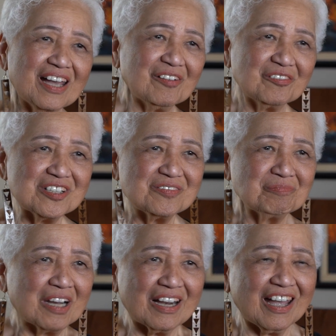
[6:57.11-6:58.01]

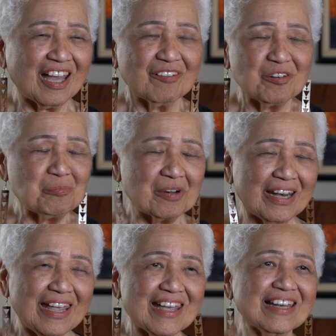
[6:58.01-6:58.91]

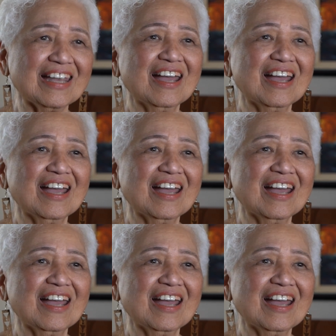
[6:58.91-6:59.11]
everybody. And